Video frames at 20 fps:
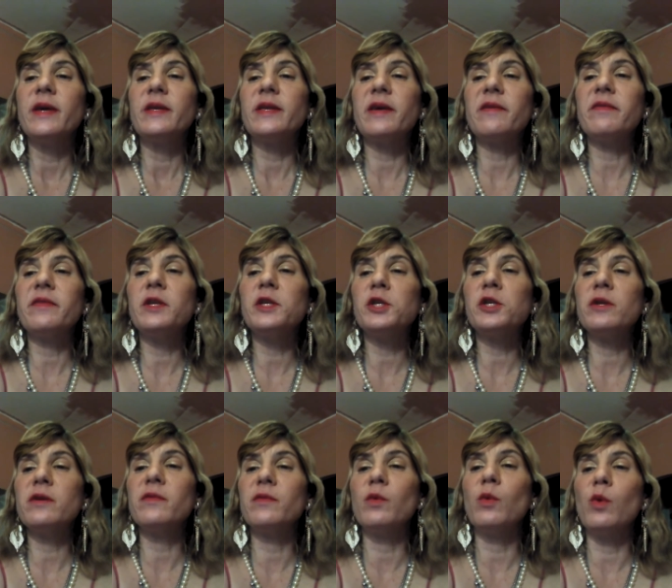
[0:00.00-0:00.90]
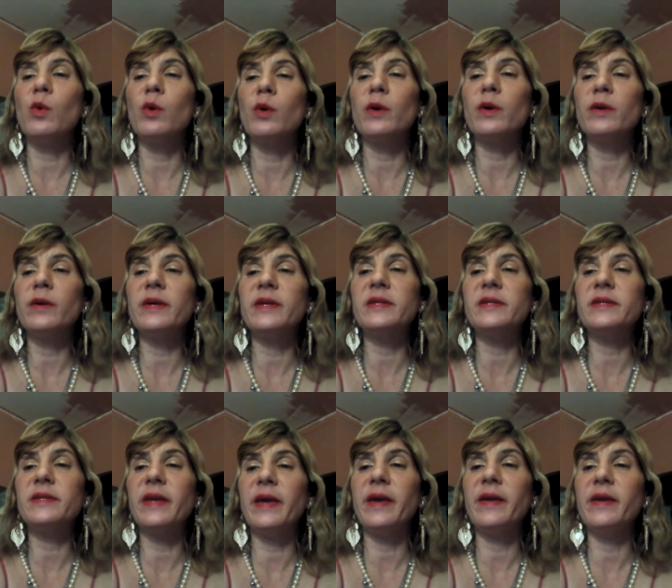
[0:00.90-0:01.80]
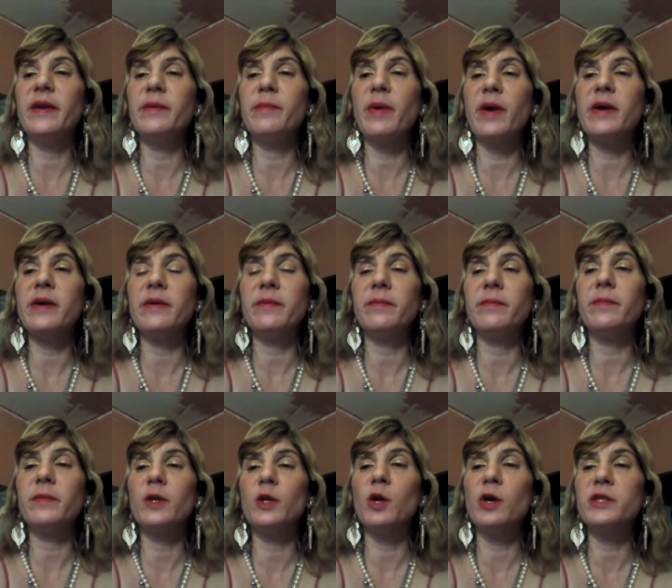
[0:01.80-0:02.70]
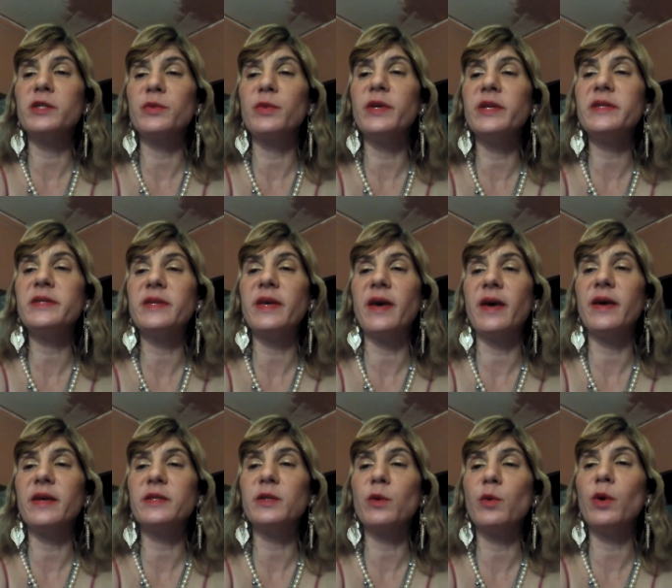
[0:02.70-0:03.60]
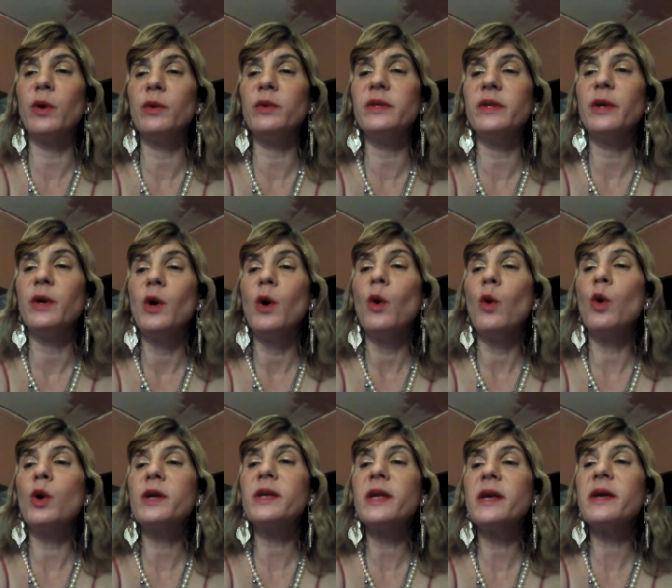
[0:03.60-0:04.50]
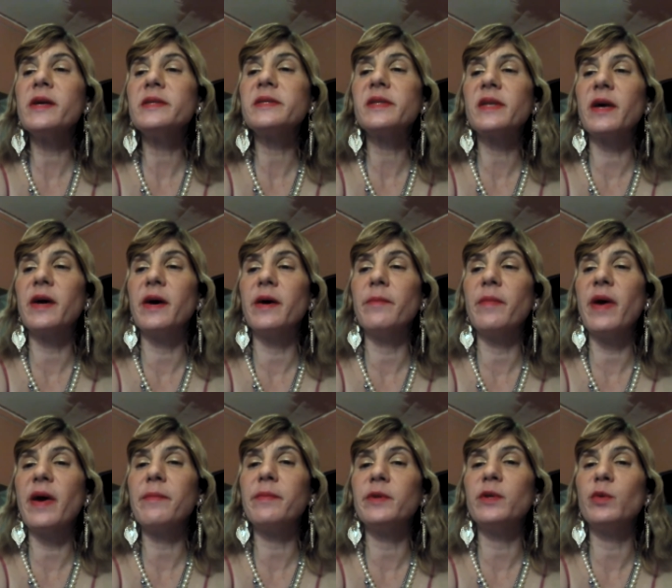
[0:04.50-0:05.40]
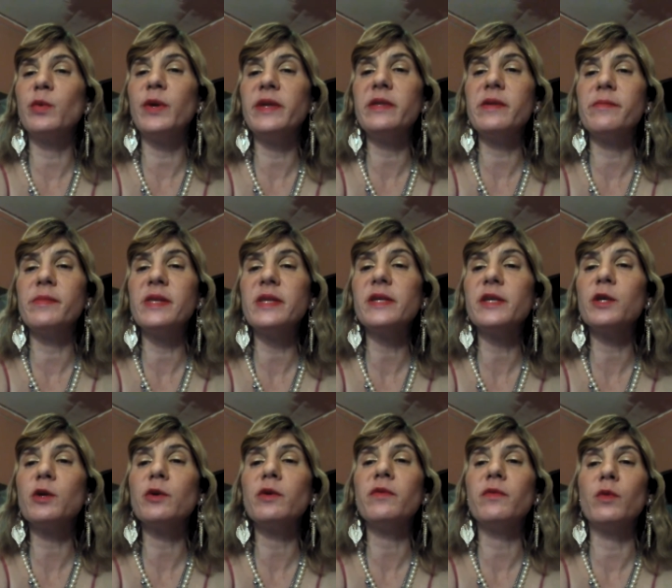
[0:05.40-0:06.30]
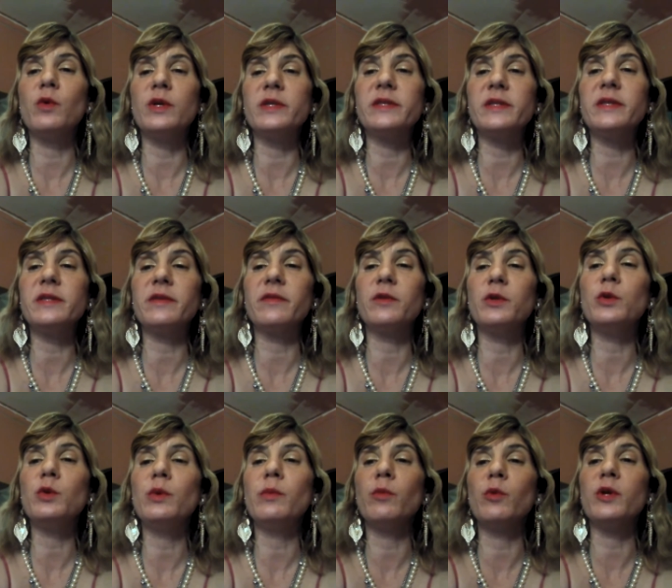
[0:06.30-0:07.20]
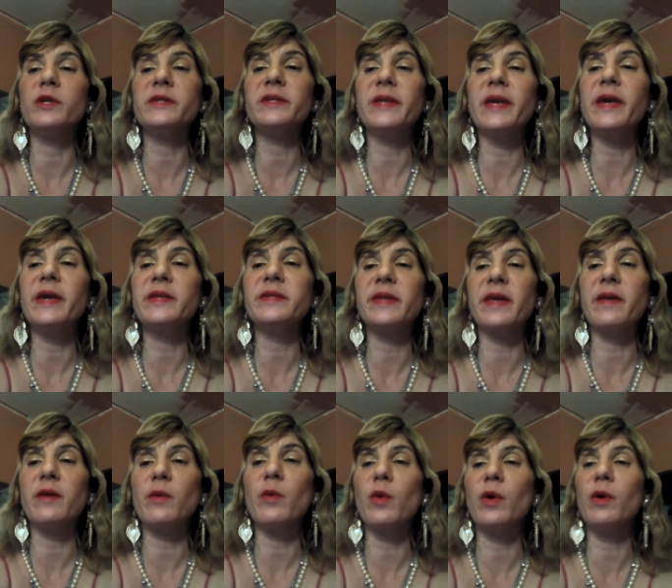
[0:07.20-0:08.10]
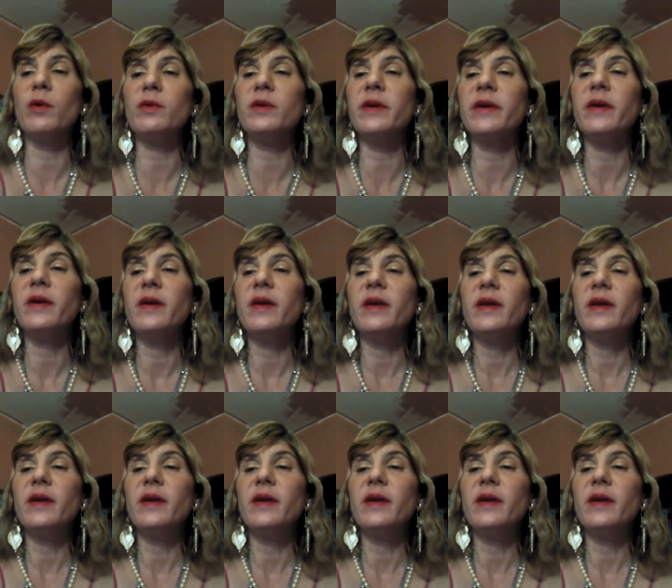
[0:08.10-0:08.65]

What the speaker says: definition of war is stated by him, Clausewitz, as, quote, organized combat between the military forces of two or more states, end quote,